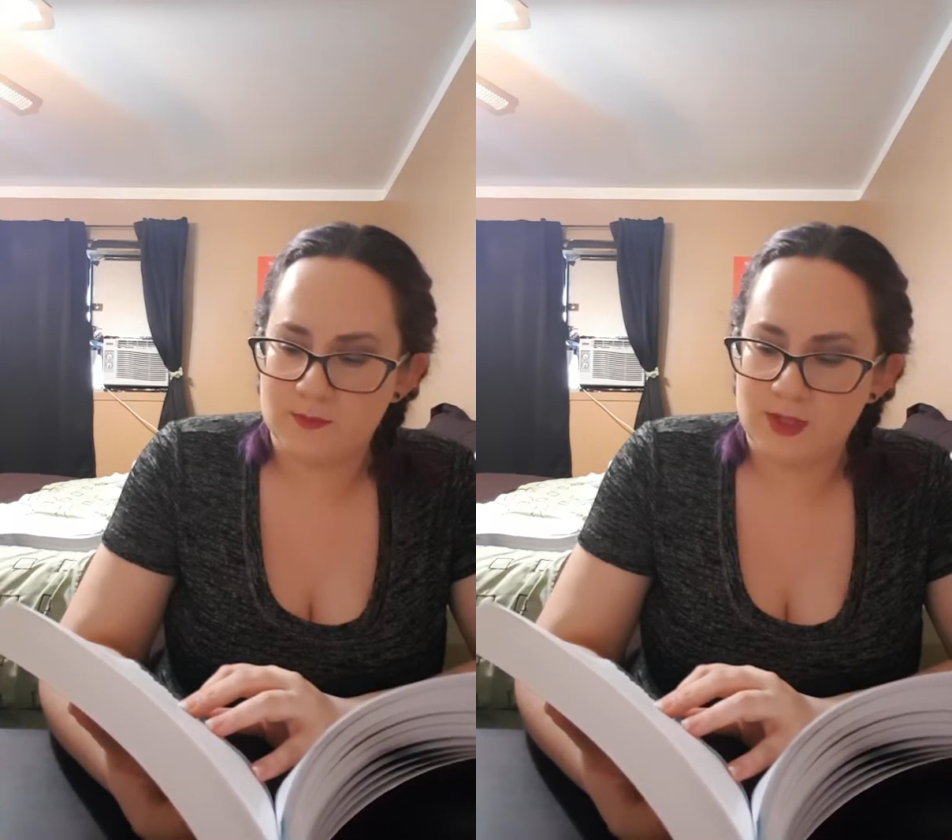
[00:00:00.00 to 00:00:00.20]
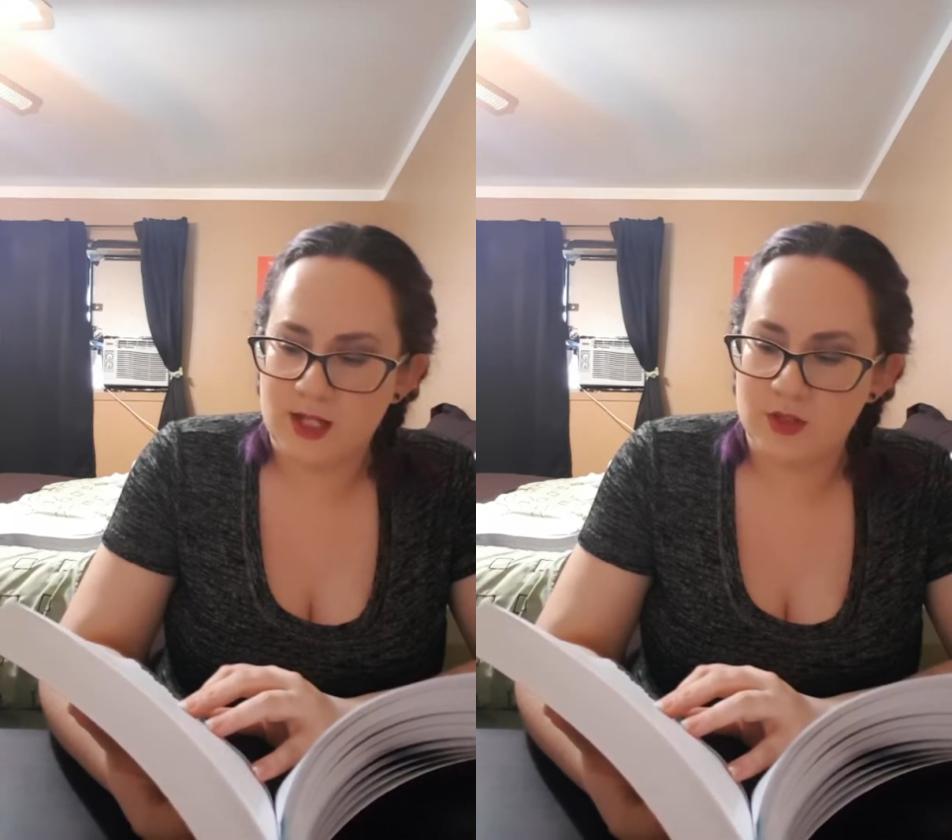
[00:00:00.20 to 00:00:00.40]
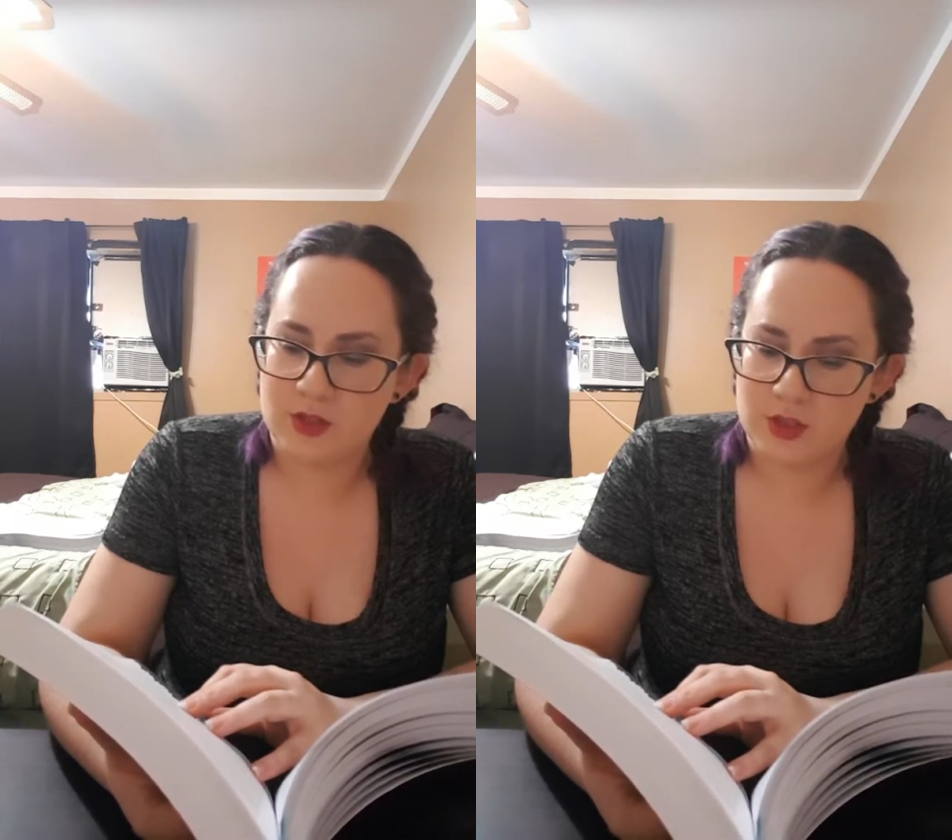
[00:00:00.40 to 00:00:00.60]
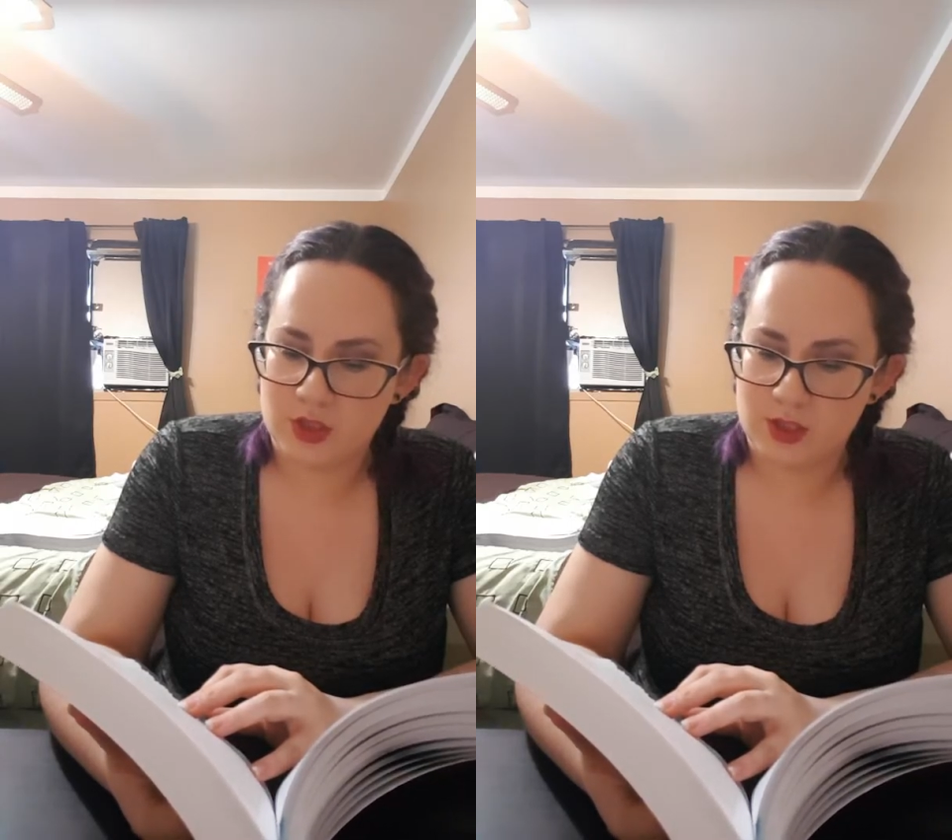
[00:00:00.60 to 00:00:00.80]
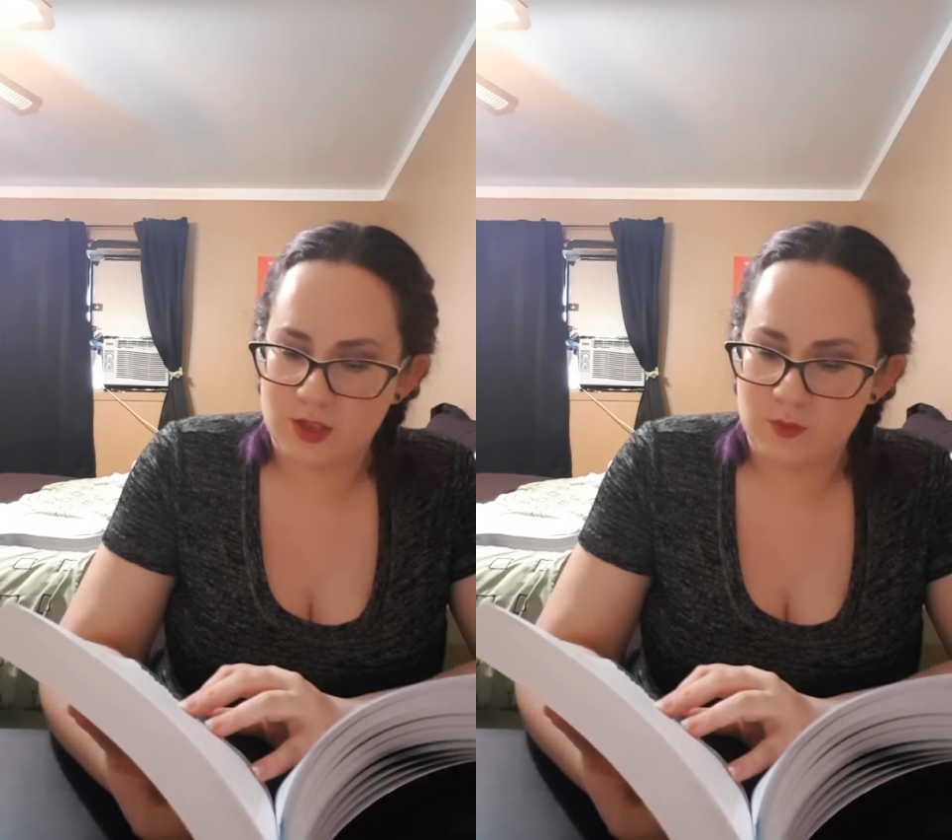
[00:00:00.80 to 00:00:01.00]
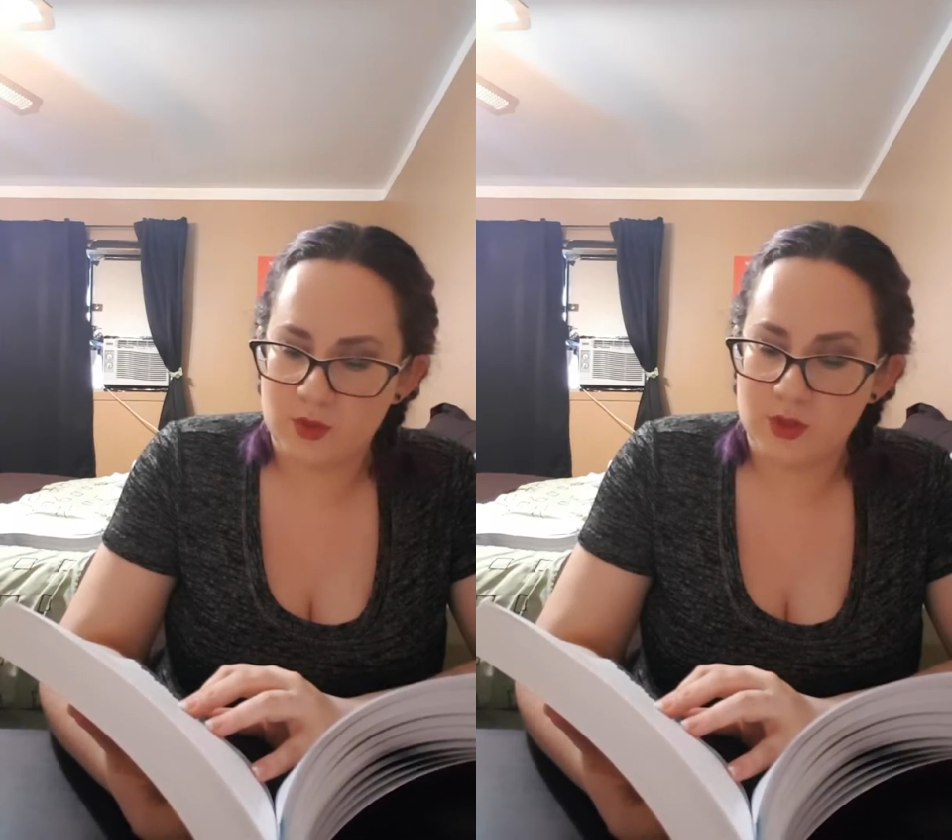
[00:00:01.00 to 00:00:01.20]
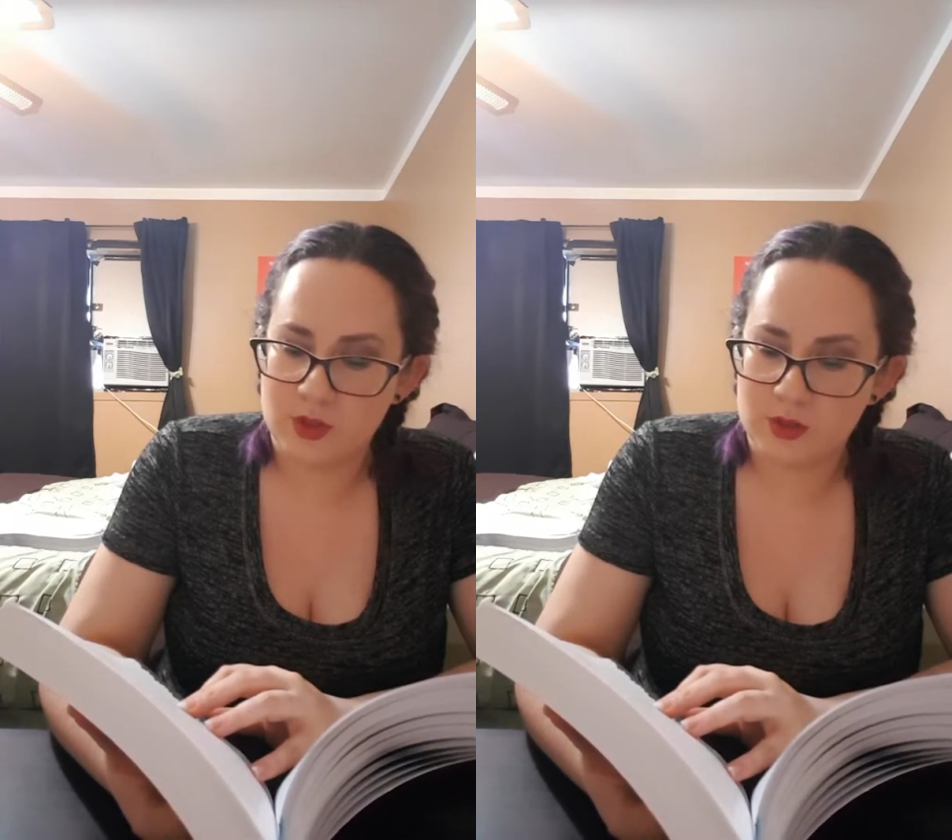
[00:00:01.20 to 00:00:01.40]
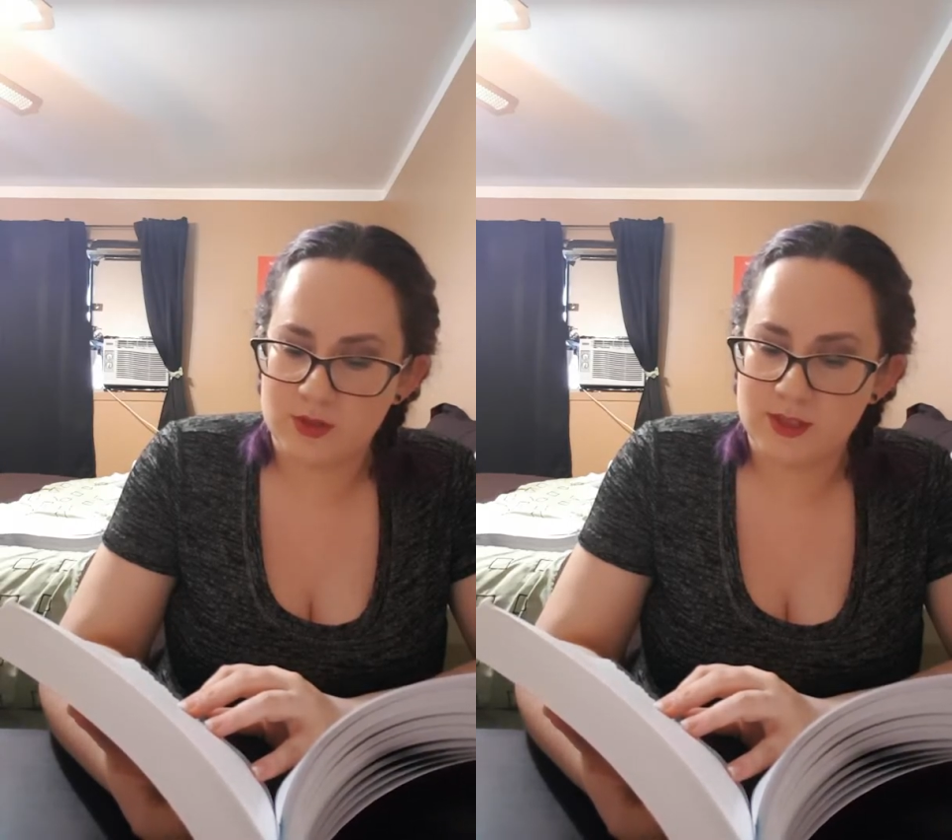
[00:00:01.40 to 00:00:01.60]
How could she, when the girl